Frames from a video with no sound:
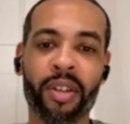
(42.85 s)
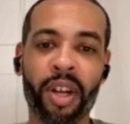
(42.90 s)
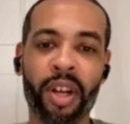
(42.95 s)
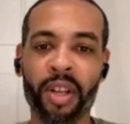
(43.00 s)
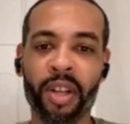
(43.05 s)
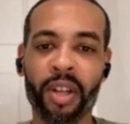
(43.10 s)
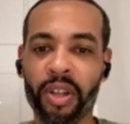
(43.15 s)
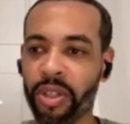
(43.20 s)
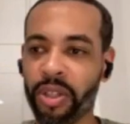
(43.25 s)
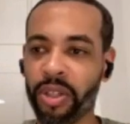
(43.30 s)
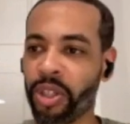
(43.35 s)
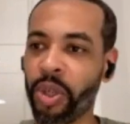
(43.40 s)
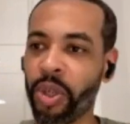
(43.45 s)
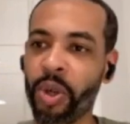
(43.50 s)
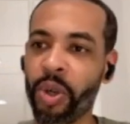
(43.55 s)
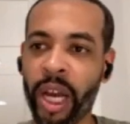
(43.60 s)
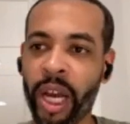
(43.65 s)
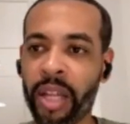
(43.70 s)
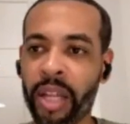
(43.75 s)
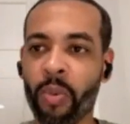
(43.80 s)
They're literally
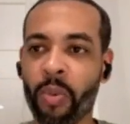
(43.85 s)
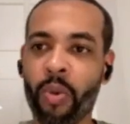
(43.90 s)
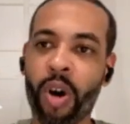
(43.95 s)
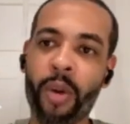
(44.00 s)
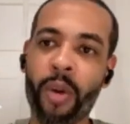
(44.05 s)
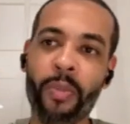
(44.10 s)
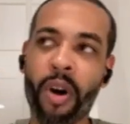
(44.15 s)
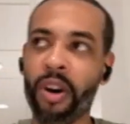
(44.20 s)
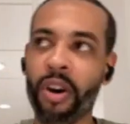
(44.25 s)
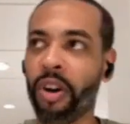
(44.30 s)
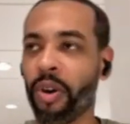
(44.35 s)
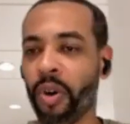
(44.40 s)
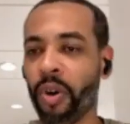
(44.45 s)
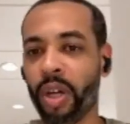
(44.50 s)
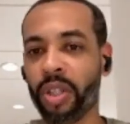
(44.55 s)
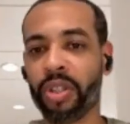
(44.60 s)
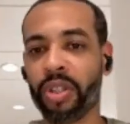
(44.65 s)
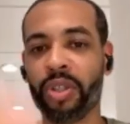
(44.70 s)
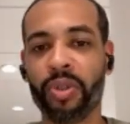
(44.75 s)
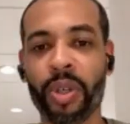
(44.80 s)
shooting at the Walmart
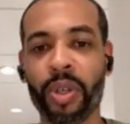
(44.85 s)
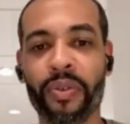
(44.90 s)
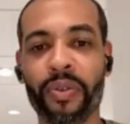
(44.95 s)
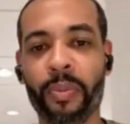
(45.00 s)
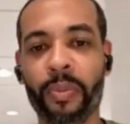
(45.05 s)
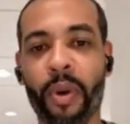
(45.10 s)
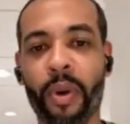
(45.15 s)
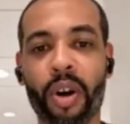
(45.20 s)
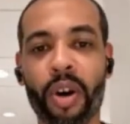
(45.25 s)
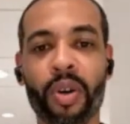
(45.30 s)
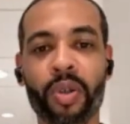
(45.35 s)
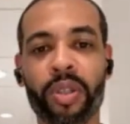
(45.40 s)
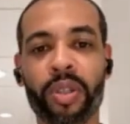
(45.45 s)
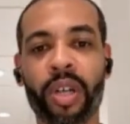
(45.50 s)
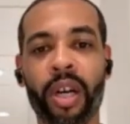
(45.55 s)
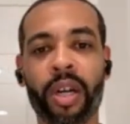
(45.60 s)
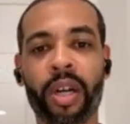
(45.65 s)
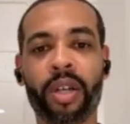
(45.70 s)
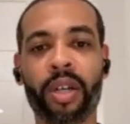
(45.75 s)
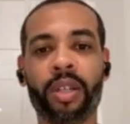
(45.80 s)
across the street from our
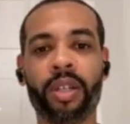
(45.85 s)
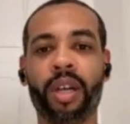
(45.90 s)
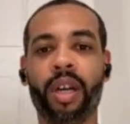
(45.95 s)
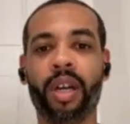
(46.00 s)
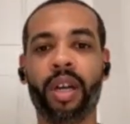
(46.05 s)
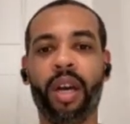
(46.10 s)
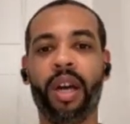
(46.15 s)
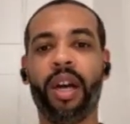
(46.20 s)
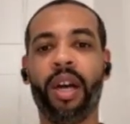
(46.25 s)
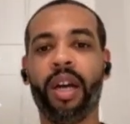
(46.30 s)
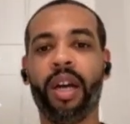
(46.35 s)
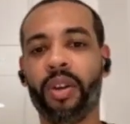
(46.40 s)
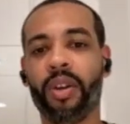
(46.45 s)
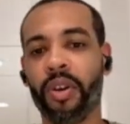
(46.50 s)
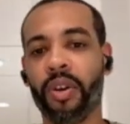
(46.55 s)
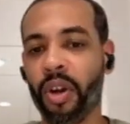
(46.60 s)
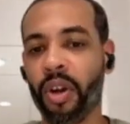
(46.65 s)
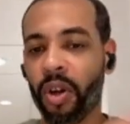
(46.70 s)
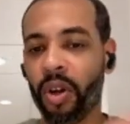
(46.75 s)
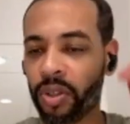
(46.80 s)
hotel,
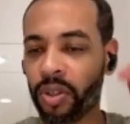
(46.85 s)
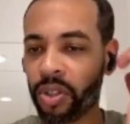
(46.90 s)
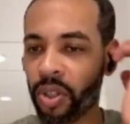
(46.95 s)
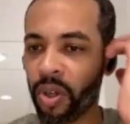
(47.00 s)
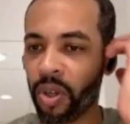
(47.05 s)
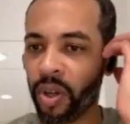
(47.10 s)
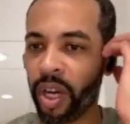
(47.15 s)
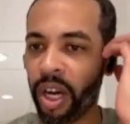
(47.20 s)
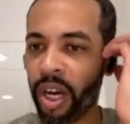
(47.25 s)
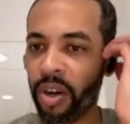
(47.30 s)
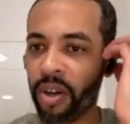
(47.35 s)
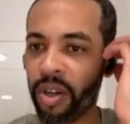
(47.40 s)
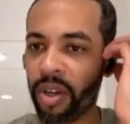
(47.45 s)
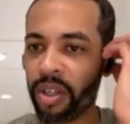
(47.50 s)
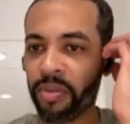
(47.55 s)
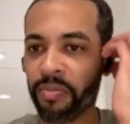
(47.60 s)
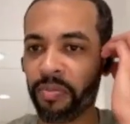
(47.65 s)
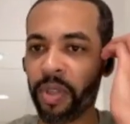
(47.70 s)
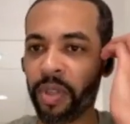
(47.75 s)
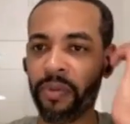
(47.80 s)
you know. So
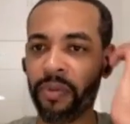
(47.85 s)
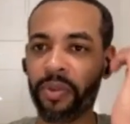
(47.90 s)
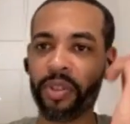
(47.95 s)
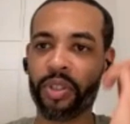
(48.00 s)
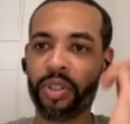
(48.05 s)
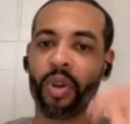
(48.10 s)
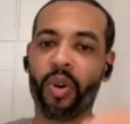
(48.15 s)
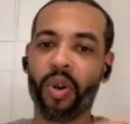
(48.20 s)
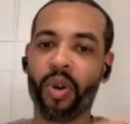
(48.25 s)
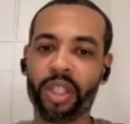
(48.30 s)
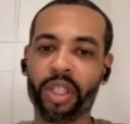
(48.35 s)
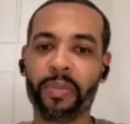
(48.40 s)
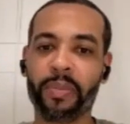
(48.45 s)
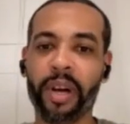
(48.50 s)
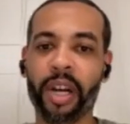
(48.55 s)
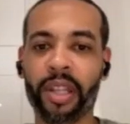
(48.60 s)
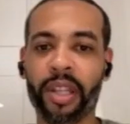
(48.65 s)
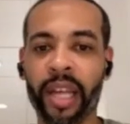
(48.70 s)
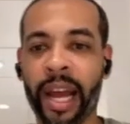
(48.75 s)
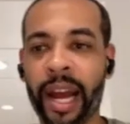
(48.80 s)
hearing different stories
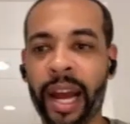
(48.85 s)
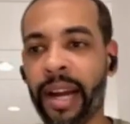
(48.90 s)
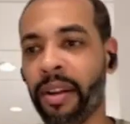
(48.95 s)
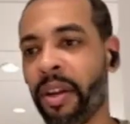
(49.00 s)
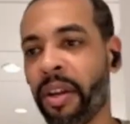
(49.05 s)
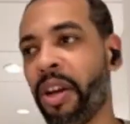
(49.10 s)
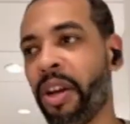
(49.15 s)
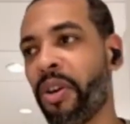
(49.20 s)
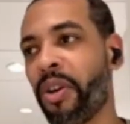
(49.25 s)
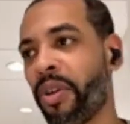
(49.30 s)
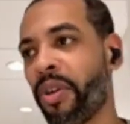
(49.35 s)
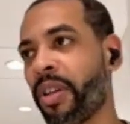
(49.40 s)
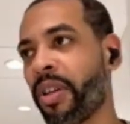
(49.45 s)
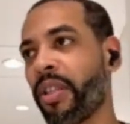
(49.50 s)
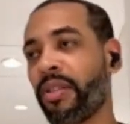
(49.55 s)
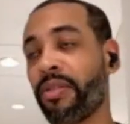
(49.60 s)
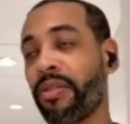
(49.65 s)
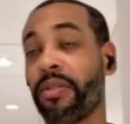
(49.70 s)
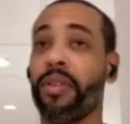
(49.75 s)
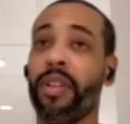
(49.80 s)
about that,
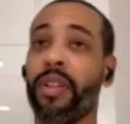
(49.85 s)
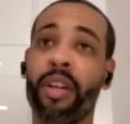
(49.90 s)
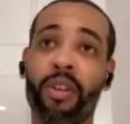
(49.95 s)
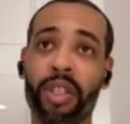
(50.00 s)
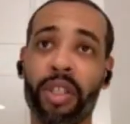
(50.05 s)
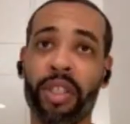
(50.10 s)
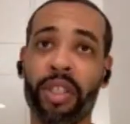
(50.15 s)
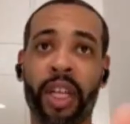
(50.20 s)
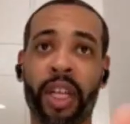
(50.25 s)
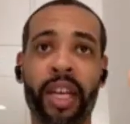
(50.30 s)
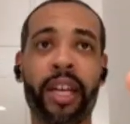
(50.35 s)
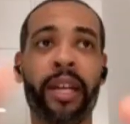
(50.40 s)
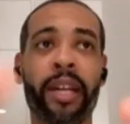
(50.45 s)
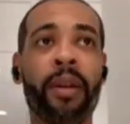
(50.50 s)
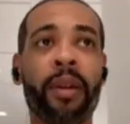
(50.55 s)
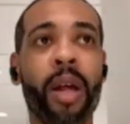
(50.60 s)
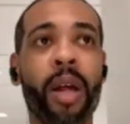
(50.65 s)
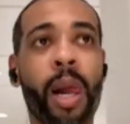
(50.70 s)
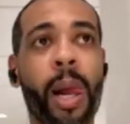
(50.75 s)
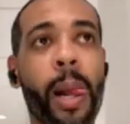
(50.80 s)
hearing literally
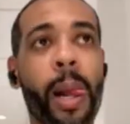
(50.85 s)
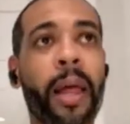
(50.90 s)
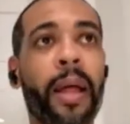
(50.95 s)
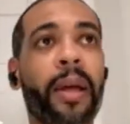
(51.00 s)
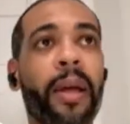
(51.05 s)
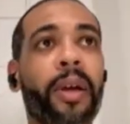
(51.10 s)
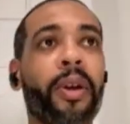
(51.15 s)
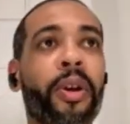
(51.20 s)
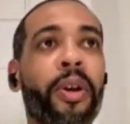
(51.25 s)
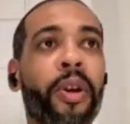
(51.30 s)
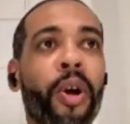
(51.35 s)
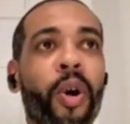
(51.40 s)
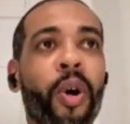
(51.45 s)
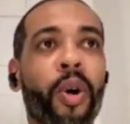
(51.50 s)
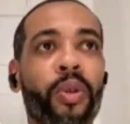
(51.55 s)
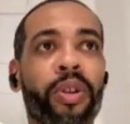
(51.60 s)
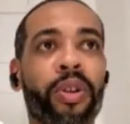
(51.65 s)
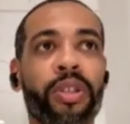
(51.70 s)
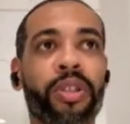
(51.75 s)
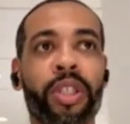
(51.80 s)
seeing, you
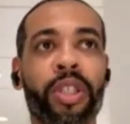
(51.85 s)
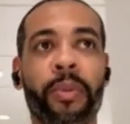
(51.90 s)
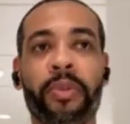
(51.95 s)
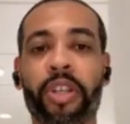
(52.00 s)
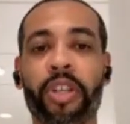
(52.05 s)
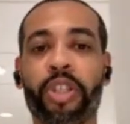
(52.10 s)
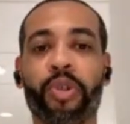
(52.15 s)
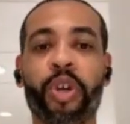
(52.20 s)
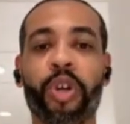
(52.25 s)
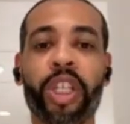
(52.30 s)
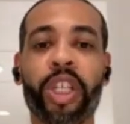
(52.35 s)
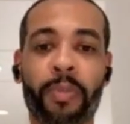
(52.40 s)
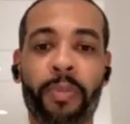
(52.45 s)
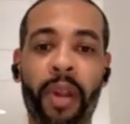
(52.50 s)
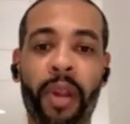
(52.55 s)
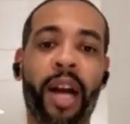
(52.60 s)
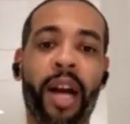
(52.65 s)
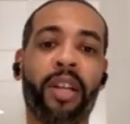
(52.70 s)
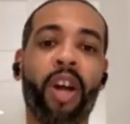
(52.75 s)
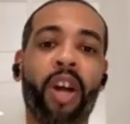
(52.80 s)
know, some of the streets
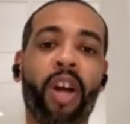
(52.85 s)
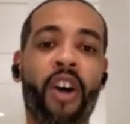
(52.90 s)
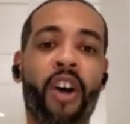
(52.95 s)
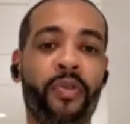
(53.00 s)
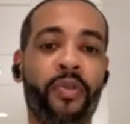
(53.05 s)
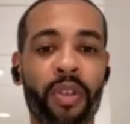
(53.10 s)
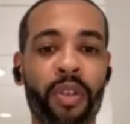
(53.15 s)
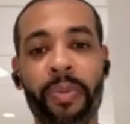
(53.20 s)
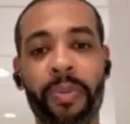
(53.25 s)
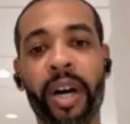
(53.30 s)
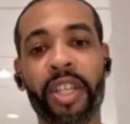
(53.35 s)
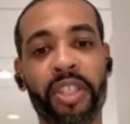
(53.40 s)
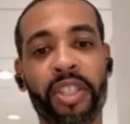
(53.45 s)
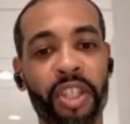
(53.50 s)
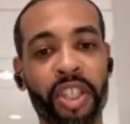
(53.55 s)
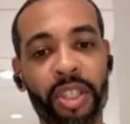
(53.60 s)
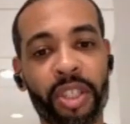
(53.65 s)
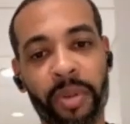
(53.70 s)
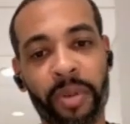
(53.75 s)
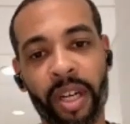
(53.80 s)
blocked off with
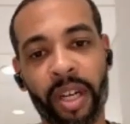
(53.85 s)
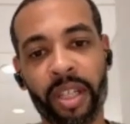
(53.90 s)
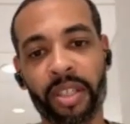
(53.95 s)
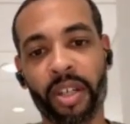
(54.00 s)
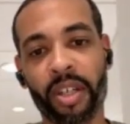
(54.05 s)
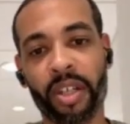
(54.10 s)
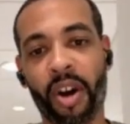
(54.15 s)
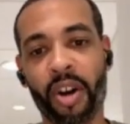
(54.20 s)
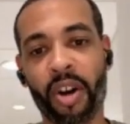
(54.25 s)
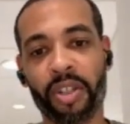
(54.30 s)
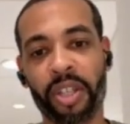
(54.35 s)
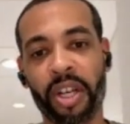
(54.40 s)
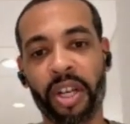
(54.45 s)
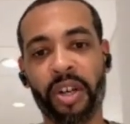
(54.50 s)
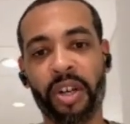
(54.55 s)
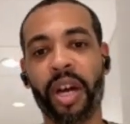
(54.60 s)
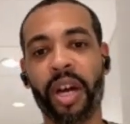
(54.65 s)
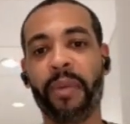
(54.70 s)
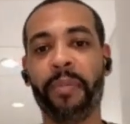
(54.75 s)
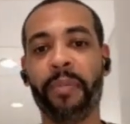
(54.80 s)
buses because the
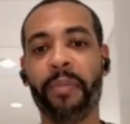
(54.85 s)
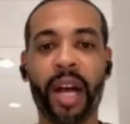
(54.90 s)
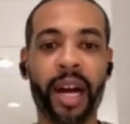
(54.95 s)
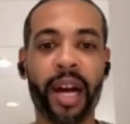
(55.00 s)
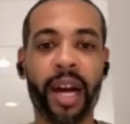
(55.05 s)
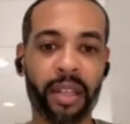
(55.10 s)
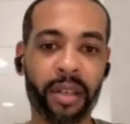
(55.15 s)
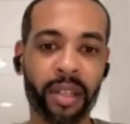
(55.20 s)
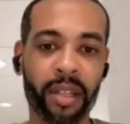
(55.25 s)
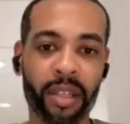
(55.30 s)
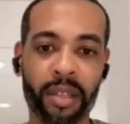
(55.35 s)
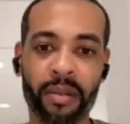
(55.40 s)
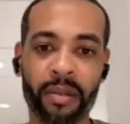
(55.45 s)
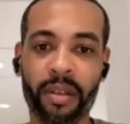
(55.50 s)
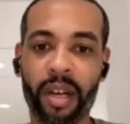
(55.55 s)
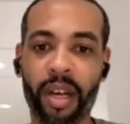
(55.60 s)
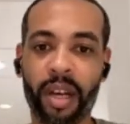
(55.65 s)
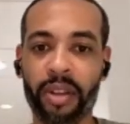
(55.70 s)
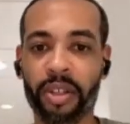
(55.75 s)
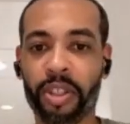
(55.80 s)
cartel had blocked
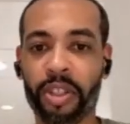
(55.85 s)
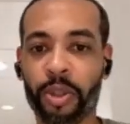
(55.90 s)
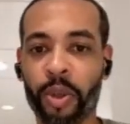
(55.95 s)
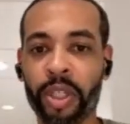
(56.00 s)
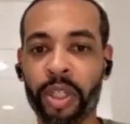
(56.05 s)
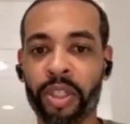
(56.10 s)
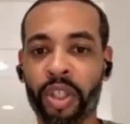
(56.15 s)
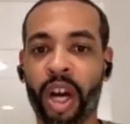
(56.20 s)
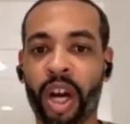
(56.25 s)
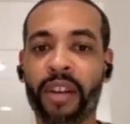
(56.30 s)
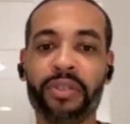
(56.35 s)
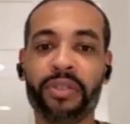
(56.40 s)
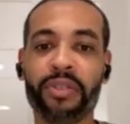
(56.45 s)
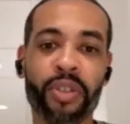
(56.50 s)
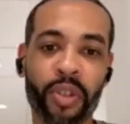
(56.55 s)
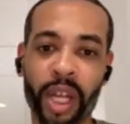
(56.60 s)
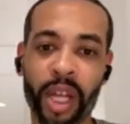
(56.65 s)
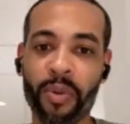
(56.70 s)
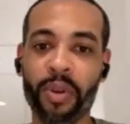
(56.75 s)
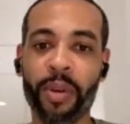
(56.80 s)
the streets off
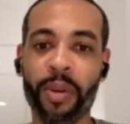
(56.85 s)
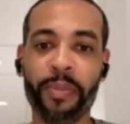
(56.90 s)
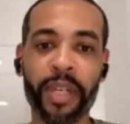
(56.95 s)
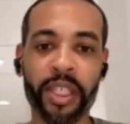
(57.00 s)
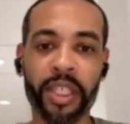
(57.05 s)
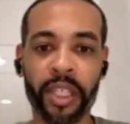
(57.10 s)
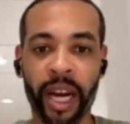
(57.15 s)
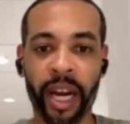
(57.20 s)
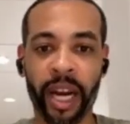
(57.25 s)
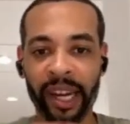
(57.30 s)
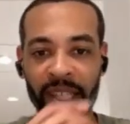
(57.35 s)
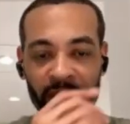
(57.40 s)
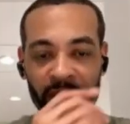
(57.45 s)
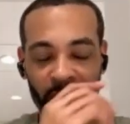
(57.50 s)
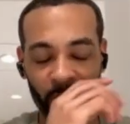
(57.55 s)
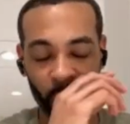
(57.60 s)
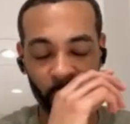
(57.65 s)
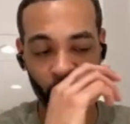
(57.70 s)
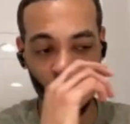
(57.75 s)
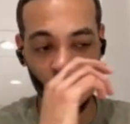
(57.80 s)
so they wouldn't be
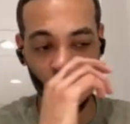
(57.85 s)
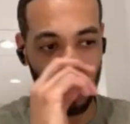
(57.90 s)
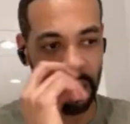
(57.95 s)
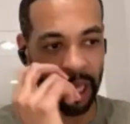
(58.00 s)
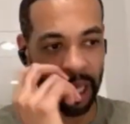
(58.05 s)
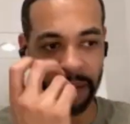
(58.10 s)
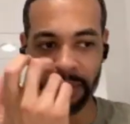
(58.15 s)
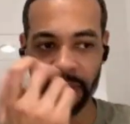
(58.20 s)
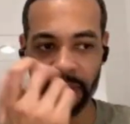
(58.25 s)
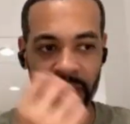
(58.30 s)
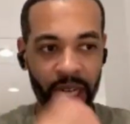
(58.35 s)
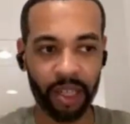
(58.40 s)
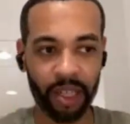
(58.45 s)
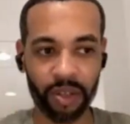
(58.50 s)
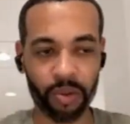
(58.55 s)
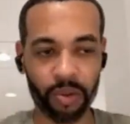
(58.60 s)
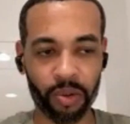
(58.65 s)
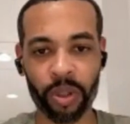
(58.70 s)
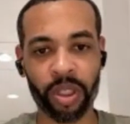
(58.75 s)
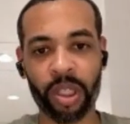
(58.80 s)
chased. You know, that
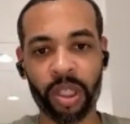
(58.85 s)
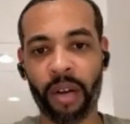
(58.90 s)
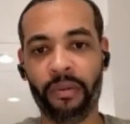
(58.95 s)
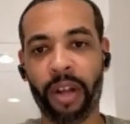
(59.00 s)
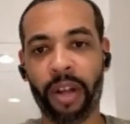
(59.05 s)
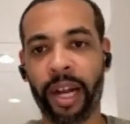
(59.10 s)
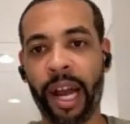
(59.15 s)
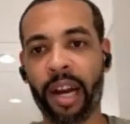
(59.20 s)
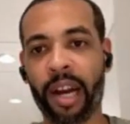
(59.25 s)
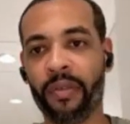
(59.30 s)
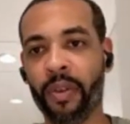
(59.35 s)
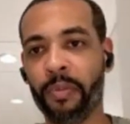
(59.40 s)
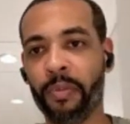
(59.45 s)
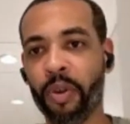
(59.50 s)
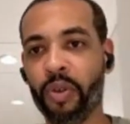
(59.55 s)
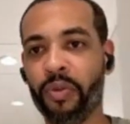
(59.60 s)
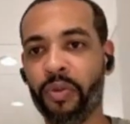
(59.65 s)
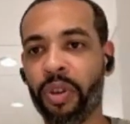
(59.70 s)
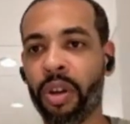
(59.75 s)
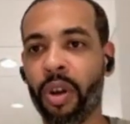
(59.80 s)
it was stuff like out of a
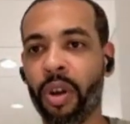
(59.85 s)
movie.